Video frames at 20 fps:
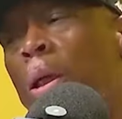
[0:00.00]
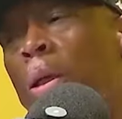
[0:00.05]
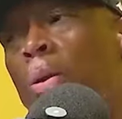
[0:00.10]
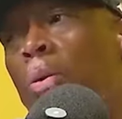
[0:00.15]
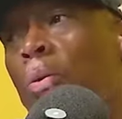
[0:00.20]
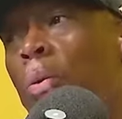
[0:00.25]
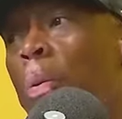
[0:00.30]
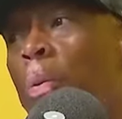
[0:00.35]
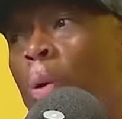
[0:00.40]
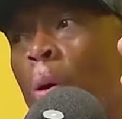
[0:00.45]
Stay.
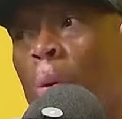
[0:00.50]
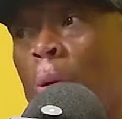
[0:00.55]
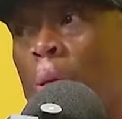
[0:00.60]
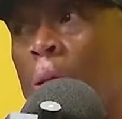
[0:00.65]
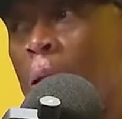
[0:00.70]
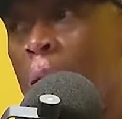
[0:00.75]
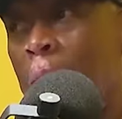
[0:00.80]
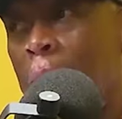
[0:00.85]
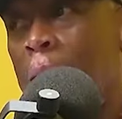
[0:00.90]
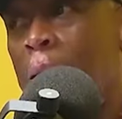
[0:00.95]
We
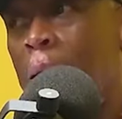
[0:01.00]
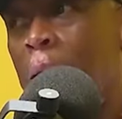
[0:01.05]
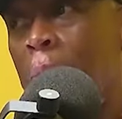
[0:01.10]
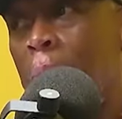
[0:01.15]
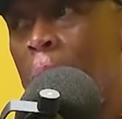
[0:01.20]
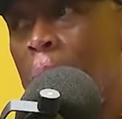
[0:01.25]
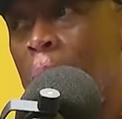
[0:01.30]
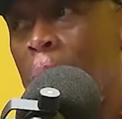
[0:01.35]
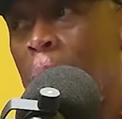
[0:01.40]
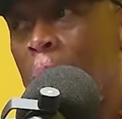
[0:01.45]
promoted the team.
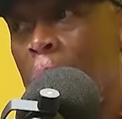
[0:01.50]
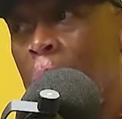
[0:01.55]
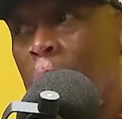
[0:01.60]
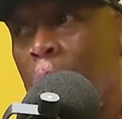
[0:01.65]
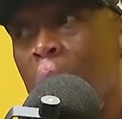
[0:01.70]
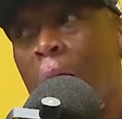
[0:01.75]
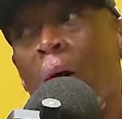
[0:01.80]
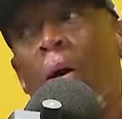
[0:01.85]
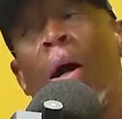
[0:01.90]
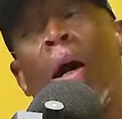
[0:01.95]
Wow.
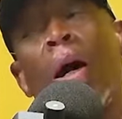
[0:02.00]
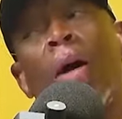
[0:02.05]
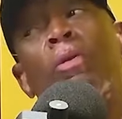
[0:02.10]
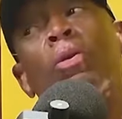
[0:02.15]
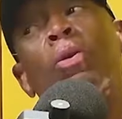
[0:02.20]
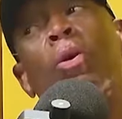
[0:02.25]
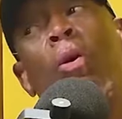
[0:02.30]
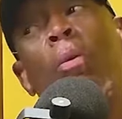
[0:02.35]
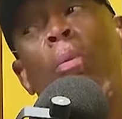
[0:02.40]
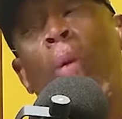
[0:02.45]
Now I have to
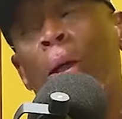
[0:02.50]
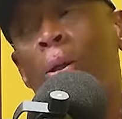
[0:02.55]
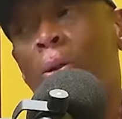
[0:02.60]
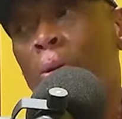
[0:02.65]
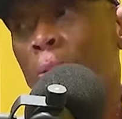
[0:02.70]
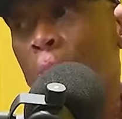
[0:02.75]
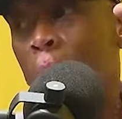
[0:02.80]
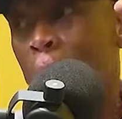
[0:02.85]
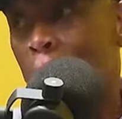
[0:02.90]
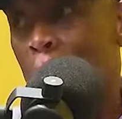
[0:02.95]
go back
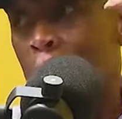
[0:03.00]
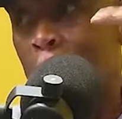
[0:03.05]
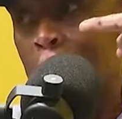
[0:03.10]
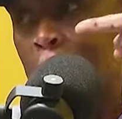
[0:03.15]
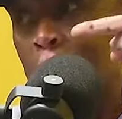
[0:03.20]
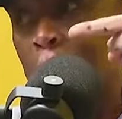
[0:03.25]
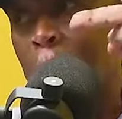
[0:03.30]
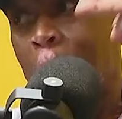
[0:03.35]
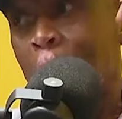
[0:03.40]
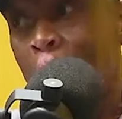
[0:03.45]
to
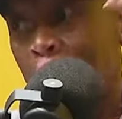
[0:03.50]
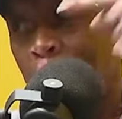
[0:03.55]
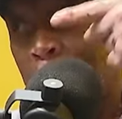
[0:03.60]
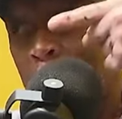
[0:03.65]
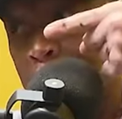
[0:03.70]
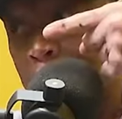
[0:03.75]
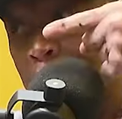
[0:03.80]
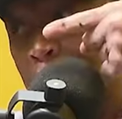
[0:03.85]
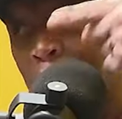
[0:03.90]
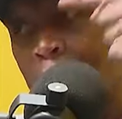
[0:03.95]
to the first
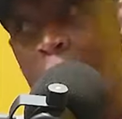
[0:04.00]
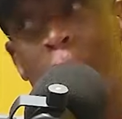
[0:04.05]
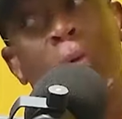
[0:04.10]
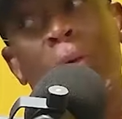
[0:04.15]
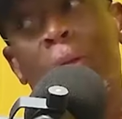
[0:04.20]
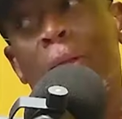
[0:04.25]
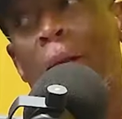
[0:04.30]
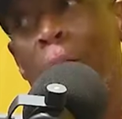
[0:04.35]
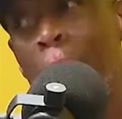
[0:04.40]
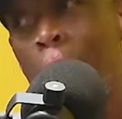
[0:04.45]
team. It
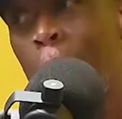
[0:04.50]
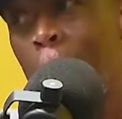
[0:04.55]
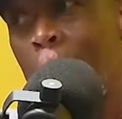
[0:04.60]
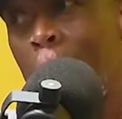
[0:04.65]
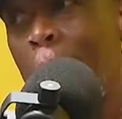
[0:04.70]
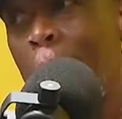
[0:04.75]
was a loan. Eh?